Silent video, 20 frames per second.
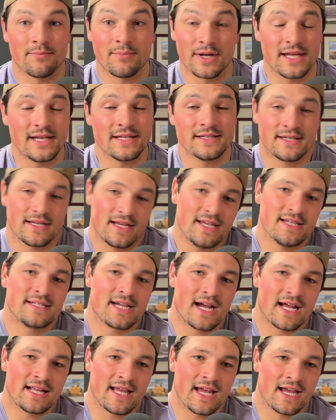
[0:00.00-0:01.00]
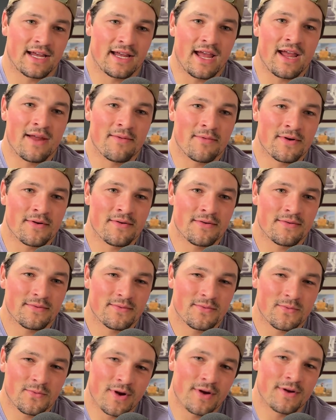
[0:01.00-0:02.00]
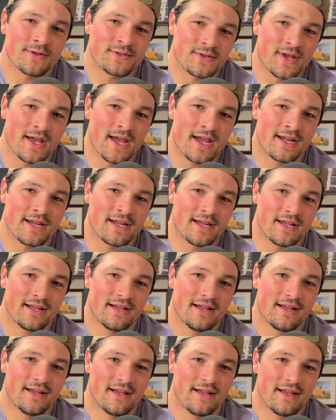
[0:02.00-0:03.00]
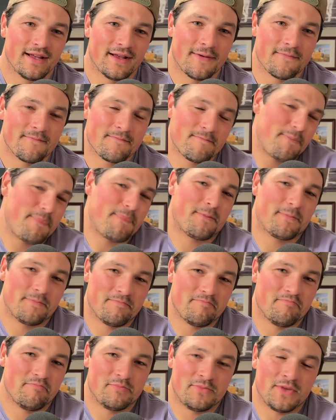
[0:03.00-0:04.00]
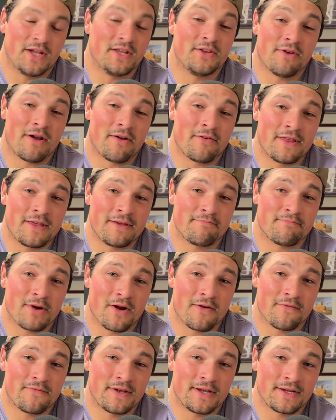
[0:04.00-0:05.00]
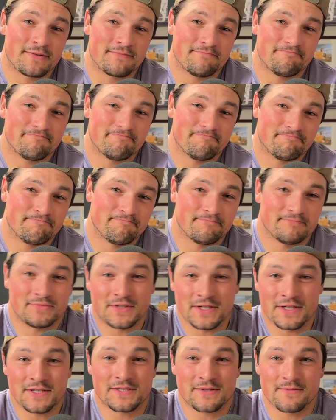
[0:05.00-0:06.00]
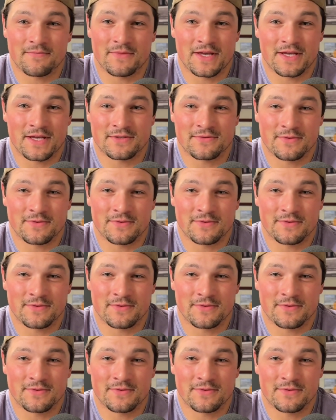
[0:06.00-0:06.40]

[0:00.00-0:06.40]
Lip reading: But he's got that gamer where it's like doesn't do everything perfect, does some things